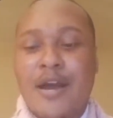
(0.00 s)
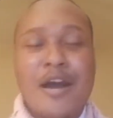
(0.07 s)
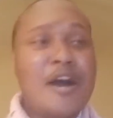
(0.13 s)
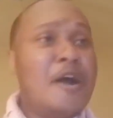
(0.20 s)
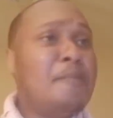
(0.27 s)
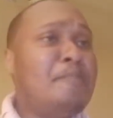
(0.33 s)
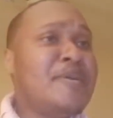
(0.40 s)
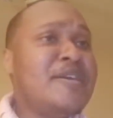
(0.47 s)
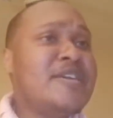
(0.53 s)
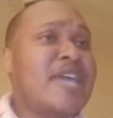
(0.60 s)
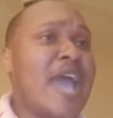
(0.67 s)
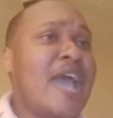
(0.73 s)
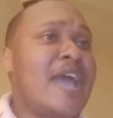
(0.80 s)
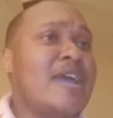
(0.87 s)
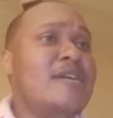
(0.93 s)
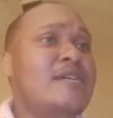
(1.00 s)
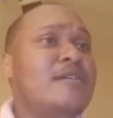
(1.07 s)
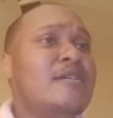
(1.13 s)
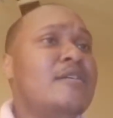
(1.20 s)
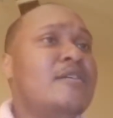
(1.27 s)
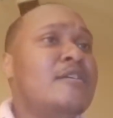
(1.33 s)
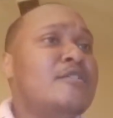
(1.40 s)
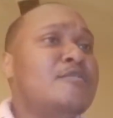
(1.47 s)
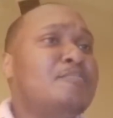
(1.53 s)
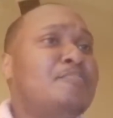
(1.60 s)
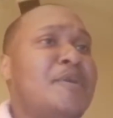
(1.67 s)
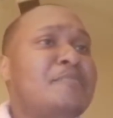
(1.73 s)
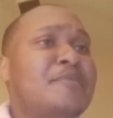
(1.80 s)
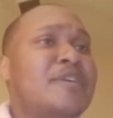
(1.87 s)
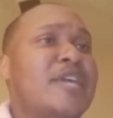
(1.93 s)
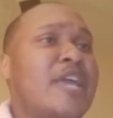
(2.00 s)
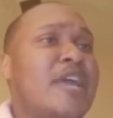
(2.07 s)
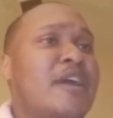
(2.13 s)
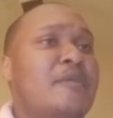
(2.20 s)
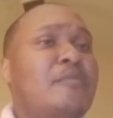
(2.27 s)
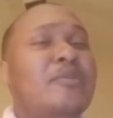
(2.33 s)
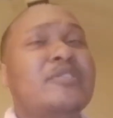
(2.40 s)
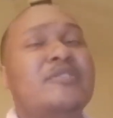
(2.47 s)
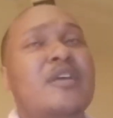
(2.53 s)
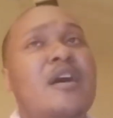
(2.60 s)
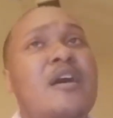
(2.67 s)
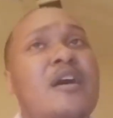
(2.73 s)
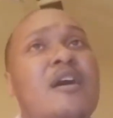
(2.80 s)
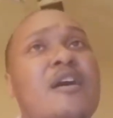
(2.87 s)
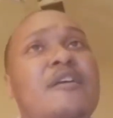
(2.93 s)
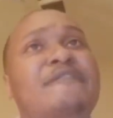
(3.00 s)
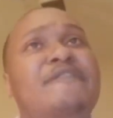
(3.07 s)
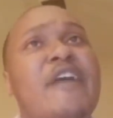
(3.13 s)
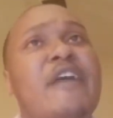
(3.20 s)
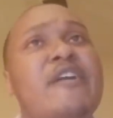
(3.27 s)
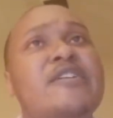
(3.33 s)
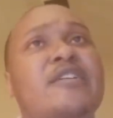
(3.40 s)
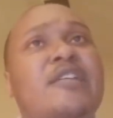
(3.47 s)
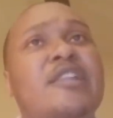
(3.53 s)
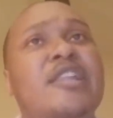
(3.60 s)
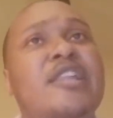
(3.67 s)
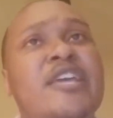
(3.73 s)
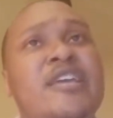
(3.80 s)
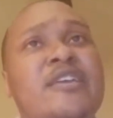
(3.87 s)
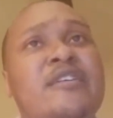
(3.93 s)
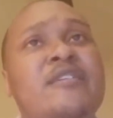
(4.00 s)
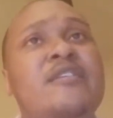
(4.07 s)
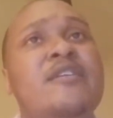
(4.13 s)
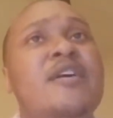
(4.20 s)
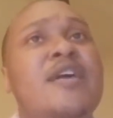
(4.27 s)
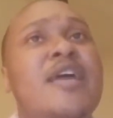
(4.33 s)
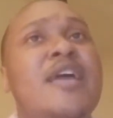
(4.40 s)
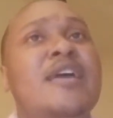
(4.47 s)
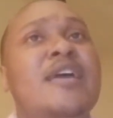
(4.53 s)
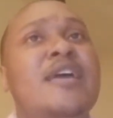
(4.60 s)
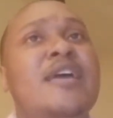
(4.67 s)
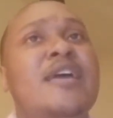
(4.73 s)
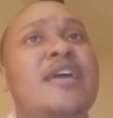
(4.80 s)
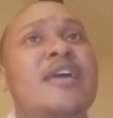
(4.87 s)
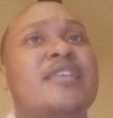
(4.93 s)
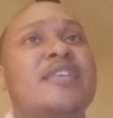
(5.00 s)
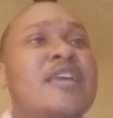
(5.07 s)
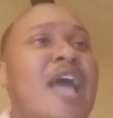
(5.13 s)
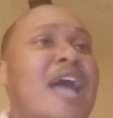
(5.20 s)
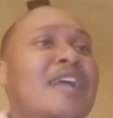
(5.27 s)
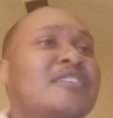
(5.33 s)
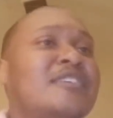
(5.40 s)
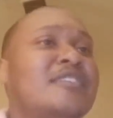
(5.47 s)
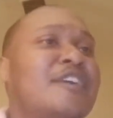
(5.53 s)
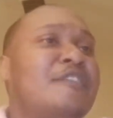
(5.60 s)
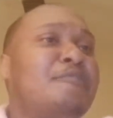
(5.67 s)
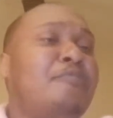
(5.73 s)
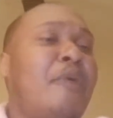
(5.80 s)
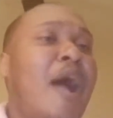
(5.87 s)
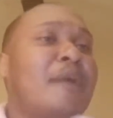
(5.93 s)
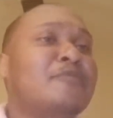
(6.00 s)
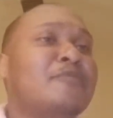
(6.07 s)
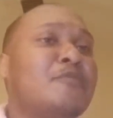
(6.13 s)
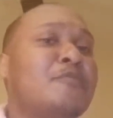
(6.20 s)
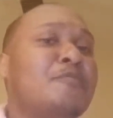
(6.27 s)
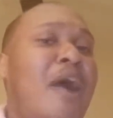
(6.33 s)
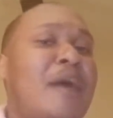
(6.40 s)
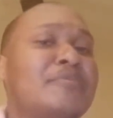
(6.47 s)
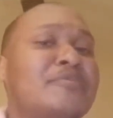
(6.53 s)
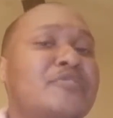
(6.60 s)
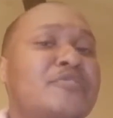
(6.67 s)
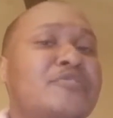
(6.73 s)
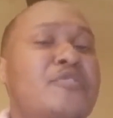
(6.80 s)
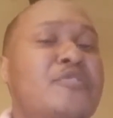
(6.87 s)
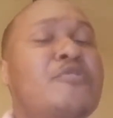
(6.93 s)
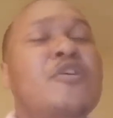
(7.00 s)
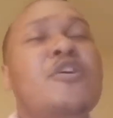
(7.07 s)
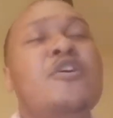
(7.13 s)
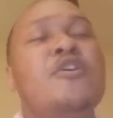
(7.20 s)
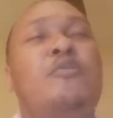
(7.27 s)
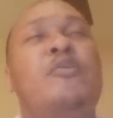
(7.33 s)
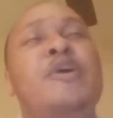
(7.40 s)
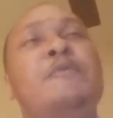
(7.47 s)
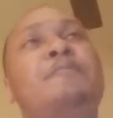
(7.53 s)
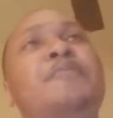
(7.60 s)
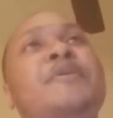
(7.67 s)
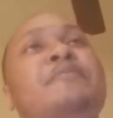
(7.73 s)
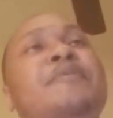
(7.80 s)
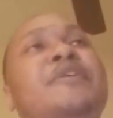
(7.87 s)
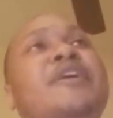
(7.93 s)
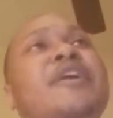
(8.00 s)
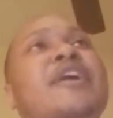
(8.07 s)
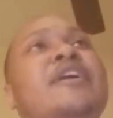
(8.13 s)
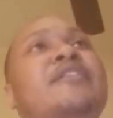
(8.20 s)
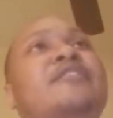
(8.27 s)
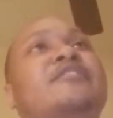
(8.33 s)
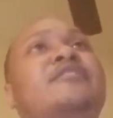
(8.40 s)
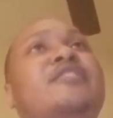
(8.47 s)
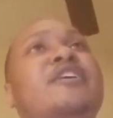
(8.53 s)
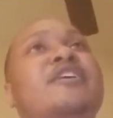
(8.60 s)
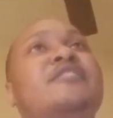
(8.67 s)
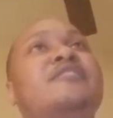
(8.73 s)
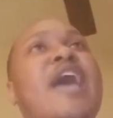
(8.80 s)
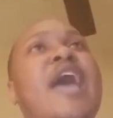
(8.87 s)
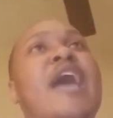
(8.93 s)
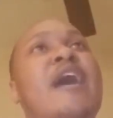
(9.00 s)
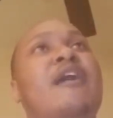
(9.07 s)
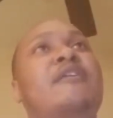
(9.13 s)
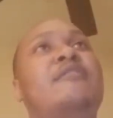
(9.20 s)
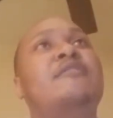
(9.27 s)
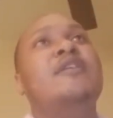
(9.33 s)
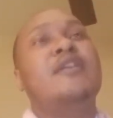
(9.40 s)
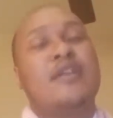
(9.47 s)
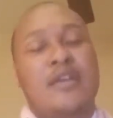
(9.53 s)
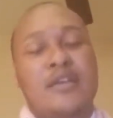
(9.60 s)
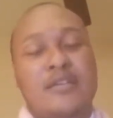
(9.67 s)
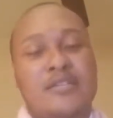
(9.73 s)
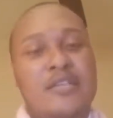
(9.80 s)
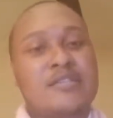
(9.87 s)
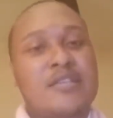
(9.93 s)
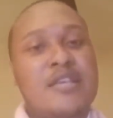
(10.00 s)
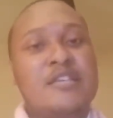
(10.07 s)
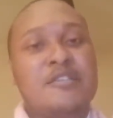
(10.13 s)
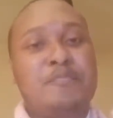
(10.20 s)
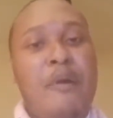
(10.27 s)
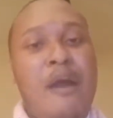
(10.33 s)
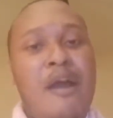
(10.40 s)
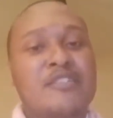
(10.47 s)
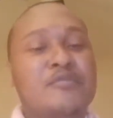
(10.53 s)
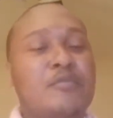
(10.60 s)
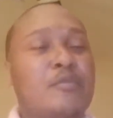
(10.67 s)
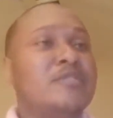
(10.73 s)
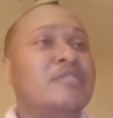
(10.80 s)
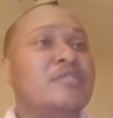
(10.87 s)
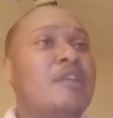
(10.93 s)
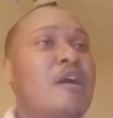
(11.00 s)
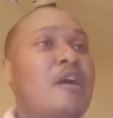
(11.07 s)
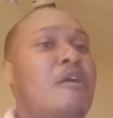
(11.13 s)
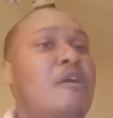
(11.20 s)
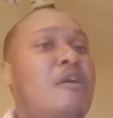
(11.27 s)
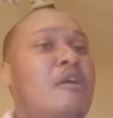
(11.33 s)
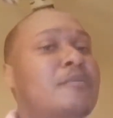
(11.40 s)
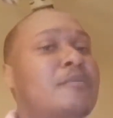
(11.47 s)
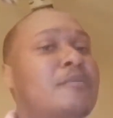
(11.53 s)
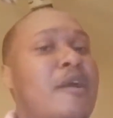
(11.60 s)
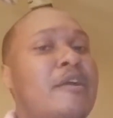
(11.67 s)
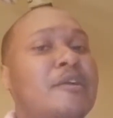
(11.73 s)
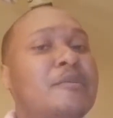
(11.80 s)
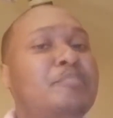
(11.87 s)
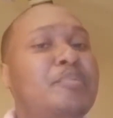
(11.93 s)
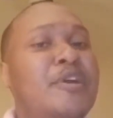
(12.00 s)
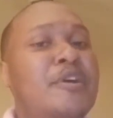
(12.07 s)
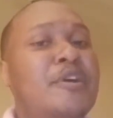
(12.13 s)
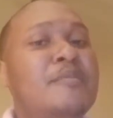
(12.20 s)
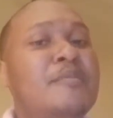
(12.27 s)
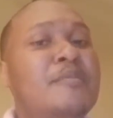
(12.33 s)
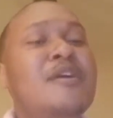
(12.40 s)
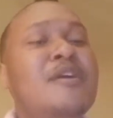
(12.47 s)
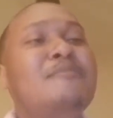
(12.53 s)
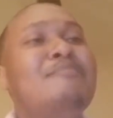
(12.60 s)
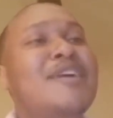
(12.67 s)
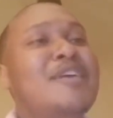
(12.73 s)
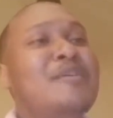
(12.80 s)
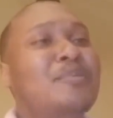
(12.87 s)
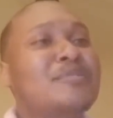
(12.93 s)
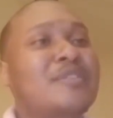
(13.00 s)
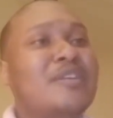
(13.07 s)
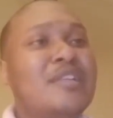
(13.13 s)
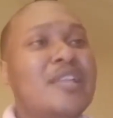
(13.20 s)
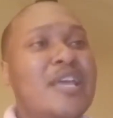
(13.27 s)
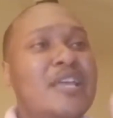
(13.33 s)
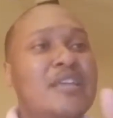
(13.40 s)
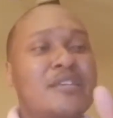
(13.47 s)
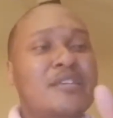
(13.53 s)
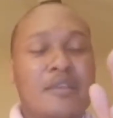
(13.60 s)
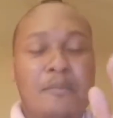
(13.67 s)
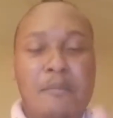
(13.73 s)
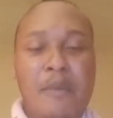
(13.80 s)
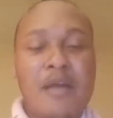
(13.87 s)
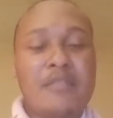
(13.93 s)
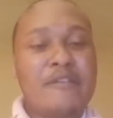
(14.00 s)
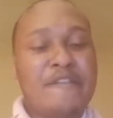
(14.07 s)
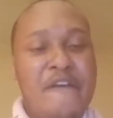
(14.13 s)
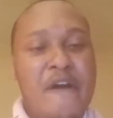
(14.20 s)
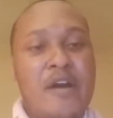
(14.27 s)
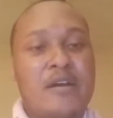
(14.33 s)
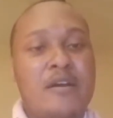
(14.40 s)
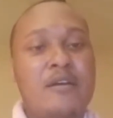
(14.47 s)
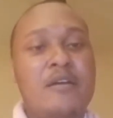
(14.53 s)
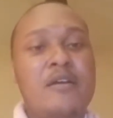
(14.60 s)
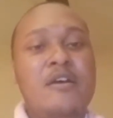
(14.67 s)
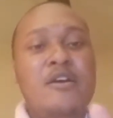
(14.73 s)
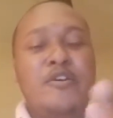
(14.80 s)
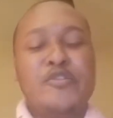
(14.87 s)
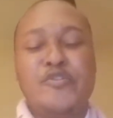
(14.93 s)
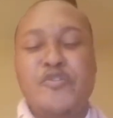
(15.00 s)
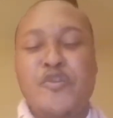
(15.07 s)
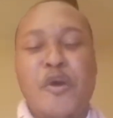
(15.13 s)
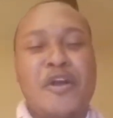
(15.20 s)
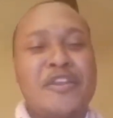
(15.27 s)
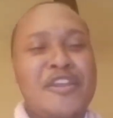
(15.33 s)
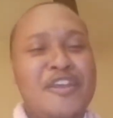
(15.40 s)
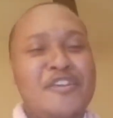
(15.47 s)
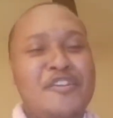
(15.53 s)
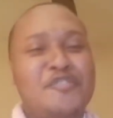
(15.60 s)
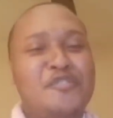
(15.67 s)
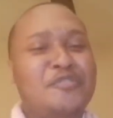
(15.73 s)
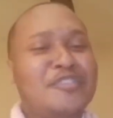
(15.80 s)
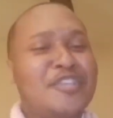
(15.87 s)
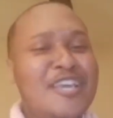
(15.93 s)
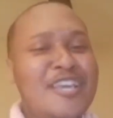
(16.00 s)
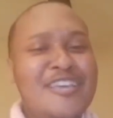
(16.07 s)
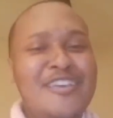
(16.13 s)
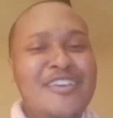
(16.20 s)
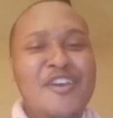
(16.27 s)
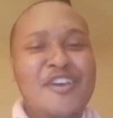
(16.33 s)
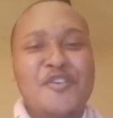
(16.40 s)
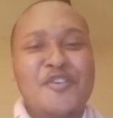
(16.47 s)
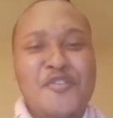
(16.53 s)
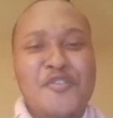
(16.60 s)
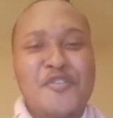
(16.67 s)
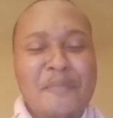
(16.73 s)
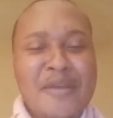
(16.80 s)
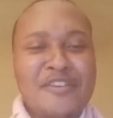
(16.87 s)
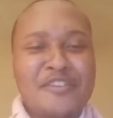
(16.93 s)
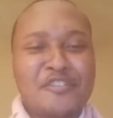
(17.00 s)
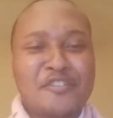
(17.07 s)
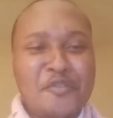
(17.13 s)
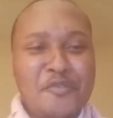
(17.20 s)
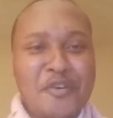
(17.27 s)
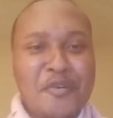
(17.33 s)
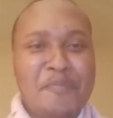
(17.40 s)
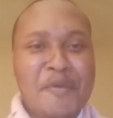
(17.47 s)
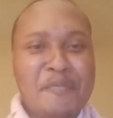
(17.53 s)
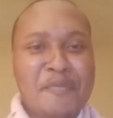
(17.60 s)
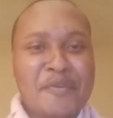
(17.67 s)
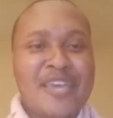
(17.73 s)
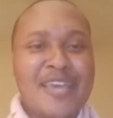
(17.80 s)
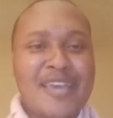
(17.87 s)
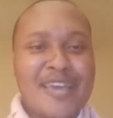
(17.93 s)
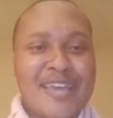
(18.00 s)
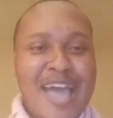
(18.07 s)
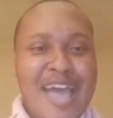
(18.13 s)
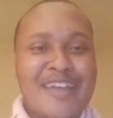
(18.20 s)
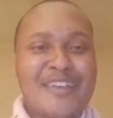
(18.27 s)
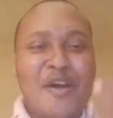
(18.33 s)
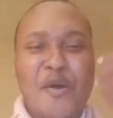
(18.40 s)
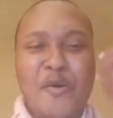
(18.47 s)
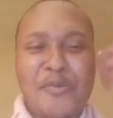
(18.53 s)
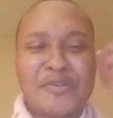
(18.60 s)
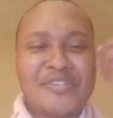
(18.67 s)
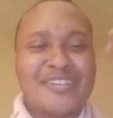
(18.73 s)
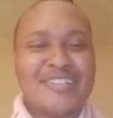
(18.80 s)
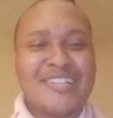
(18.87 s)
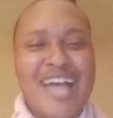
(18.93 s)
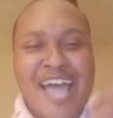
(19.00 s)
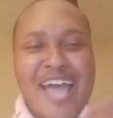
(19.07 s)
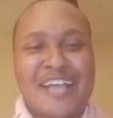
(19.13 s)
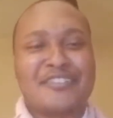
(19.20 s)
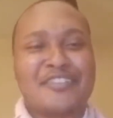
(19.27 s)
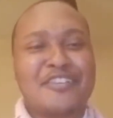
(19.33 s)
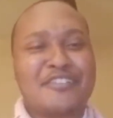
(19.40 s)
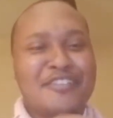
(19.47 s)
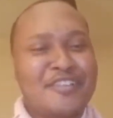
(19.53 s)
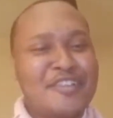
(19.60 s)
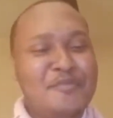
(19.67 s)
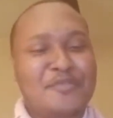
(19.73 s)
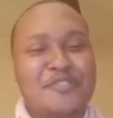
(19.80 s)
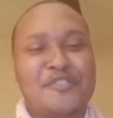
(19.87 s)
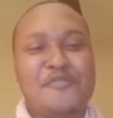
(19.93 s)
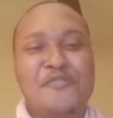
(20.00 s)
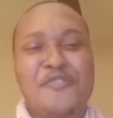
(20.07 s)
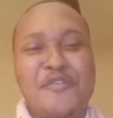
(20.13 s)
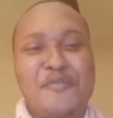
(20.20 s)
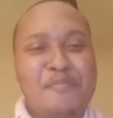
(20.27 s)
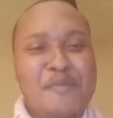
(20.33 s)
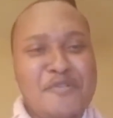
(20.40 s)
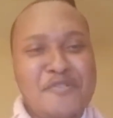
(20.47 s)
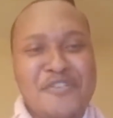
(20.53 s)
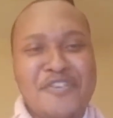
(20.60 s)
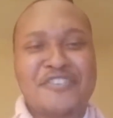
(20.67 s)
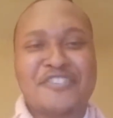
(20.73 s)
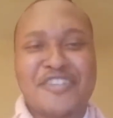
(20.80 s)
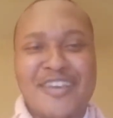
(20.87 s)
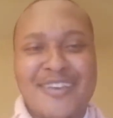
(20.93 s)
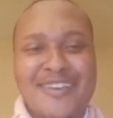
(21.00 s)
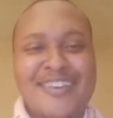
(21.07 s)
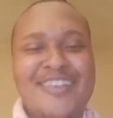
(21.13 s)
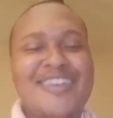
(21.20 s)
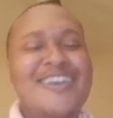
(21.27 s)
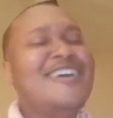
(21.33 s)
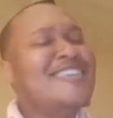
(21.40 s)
PK, Pimp Kim was very clean in that scene. I just give props when props is due. When Pimp Ken is sitting down, because his parts wasn't long in American Pimp, but he was clean as a motherfucker, in there. Did you see, the suit that Pimp Ken had on with the glasses and he was suited and booted and shit?